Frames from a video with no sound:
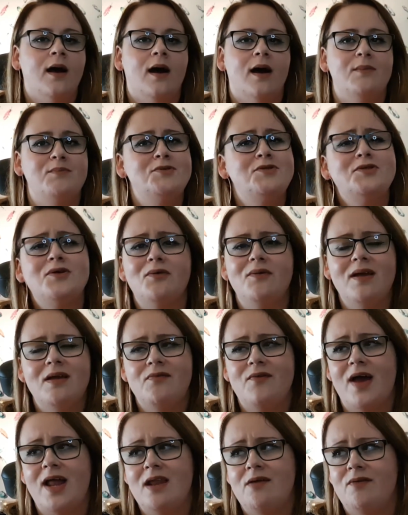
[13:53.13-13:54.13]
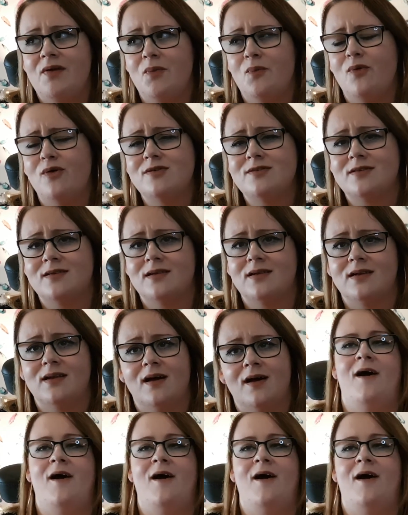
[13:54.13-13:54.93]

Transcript: I'm sorry if any of it wasn't.